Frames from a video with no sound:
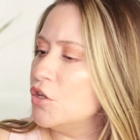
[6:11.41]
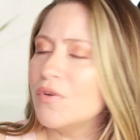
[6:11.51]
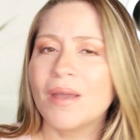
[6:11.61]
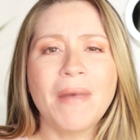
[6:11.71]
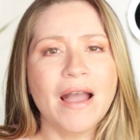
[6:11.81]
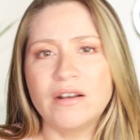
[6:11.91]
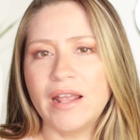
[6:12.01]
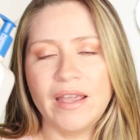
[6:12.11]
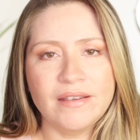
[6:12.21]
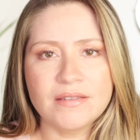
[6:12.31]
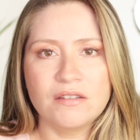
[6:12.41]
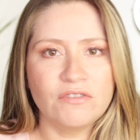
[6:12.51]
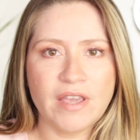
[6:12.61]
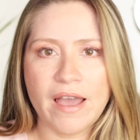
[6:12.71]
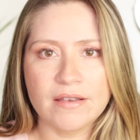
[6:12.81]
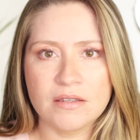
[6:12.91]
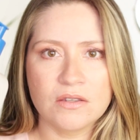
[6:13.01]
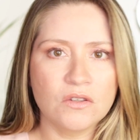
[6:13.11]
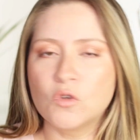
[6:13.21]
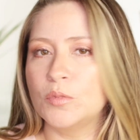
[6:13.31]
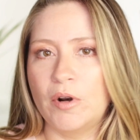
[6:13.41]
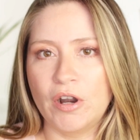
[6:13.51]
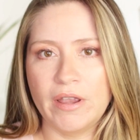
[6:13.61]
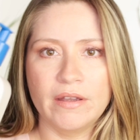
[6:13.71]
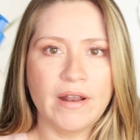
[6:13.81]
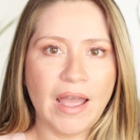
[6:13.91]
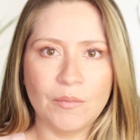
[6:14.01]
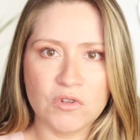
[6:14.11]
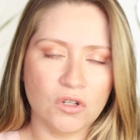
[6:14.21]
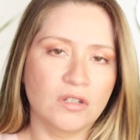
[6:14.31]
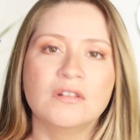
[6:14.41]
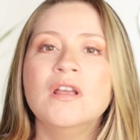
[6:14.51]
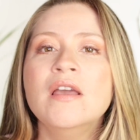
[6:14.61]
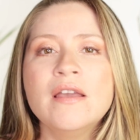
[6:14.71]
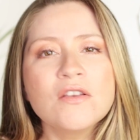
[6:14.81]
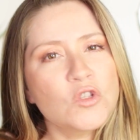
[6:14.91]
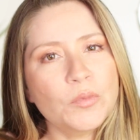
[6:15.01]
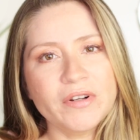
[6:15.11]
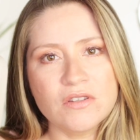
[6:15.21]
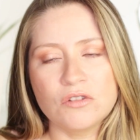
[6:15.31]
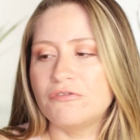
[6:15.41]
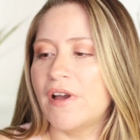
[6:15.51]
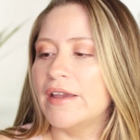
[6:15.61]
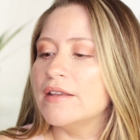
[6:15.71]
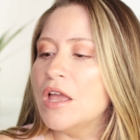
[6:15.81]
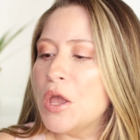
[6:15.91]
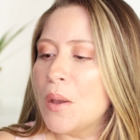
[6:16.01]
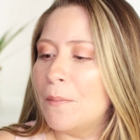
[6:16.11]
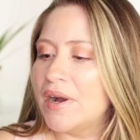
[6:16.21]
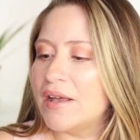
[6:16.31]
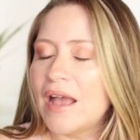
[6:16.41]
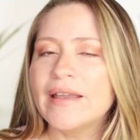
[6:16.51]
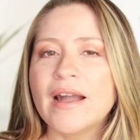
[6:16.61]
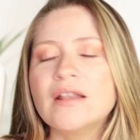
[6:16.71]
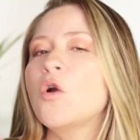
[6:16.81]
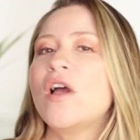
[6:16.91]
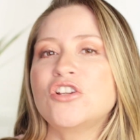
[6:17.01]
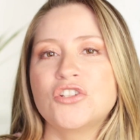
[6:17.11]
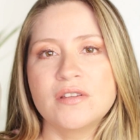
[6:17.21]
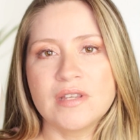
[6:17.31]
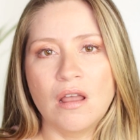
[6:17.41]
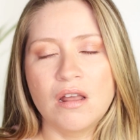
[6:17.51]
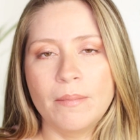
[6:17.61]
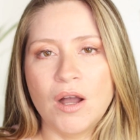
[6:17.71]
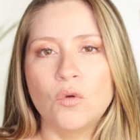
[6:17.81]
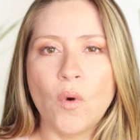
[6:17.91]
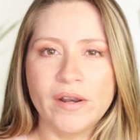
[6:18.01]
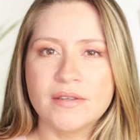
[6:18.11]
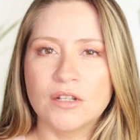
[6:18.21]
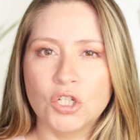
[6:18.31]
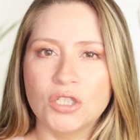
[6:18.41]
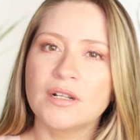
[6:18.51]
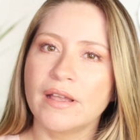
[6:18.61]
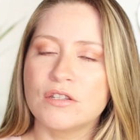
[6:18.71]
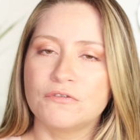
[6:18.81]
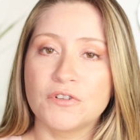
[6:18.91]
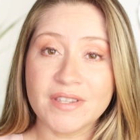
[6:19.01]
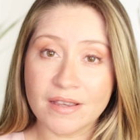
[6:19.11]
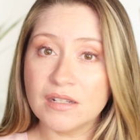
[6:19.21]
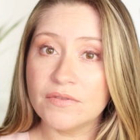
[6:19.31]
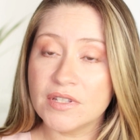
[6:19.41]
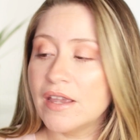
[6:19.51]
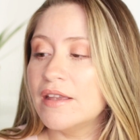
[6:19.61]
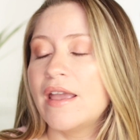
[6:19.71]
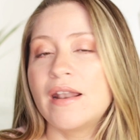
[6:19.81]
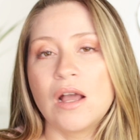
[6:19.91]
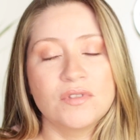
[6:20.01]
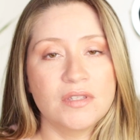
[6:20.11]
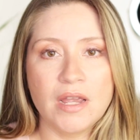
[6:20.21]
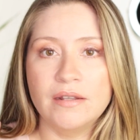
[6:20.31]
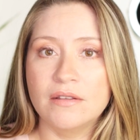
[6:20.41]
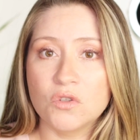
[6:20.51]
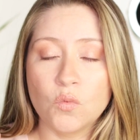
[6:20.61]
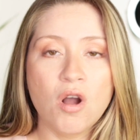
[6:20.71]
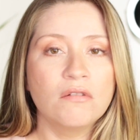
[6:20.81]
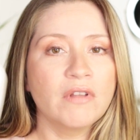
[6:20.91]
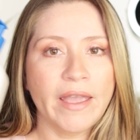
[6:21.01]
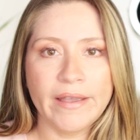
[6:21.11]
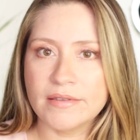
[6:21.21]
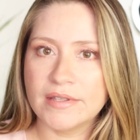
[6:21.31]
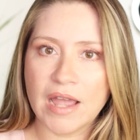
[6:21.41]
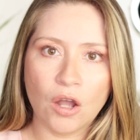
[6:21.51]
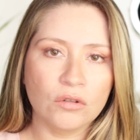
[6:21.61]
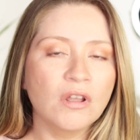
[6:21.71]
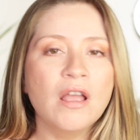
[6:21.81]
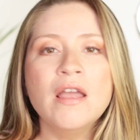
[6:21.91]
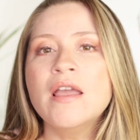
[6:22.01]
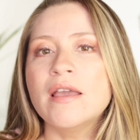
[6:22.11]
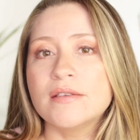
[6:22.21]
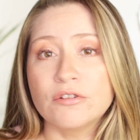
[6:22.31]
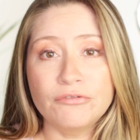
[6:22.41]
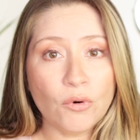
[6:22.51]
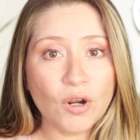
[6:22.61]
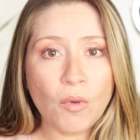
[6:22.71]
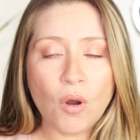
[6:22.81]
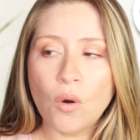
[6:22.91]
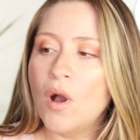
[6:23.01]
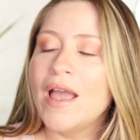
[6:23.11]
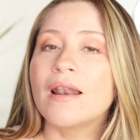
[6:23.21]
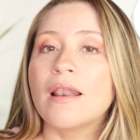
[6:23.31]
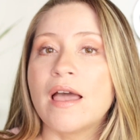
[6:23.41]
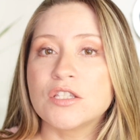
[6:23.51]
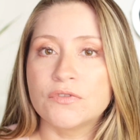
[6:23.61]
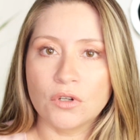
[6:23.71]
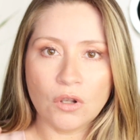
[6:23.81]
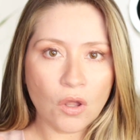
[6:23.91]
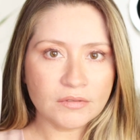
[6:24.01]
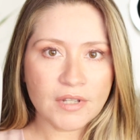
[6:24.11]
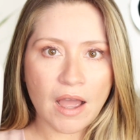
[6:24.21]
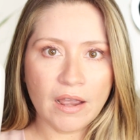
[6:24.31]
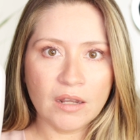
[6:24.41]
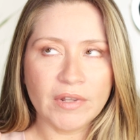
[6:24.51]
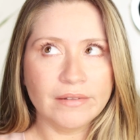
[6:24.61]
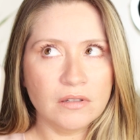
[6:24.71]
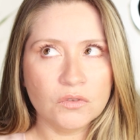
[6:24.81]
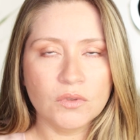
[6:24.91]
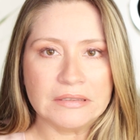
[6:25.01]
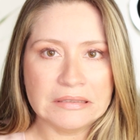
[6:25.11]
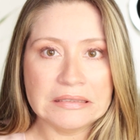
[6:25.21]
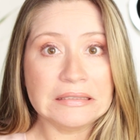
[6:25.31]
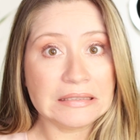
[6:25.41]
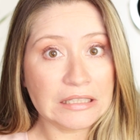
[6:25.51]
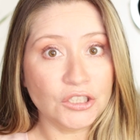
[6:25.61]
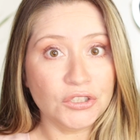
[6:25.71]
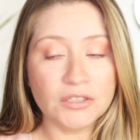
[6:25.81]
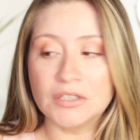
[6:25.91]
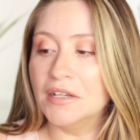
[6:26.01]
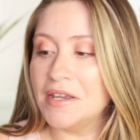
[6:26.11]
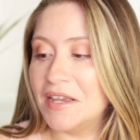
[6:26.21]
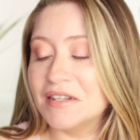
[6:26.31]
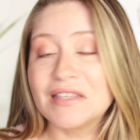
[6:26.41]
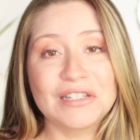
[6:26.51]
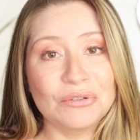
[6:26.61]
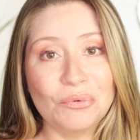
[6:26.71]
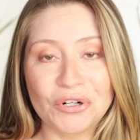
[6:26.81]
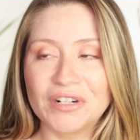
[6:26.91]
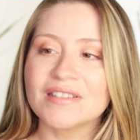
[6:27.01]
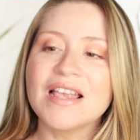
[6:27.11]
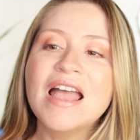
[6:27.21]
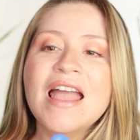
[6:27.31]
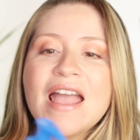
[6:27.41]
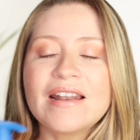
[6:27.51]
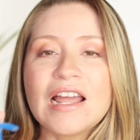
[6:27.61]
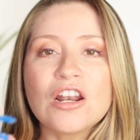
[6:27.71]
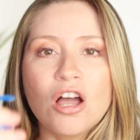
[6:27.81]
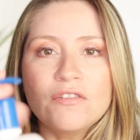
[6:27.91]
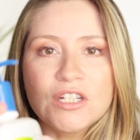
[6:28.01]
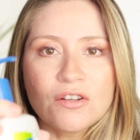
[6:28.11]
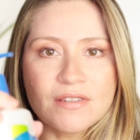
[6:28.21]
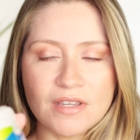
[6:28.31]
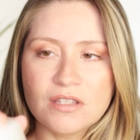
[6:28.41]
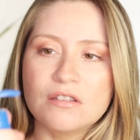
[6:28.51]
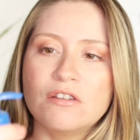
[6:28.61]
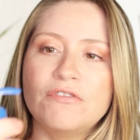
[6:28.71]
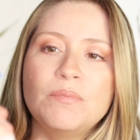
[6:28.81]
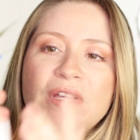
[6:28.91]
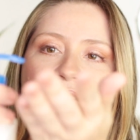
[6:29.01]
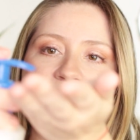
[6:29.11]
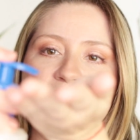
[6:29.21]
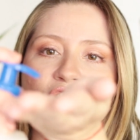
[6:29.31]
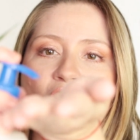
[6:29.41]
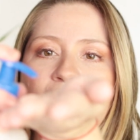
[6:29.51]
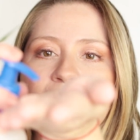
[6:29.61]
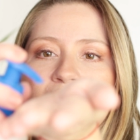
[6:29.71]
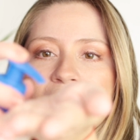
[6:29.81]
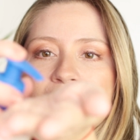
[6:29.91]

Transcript: And you can buy it at any CVS, supermarket, Amazon. It's super easy to find. But I get questions a lot about what is a good cleanser for sensitive skin, and I would say this one, hands down, is affordable, lasts for a long time, like this one is years, and it still works. And I love the consistency of it because it's not,